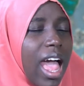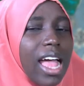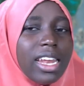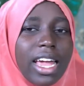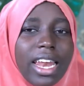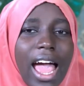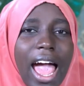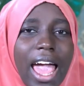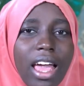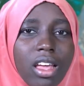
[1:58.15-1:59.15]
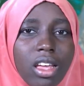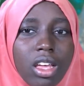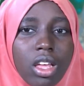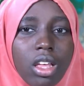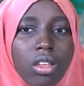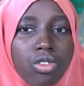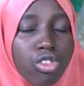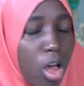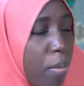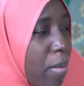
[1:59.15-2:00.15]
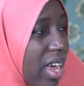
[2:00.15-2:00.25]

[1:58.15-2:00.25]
And then I stop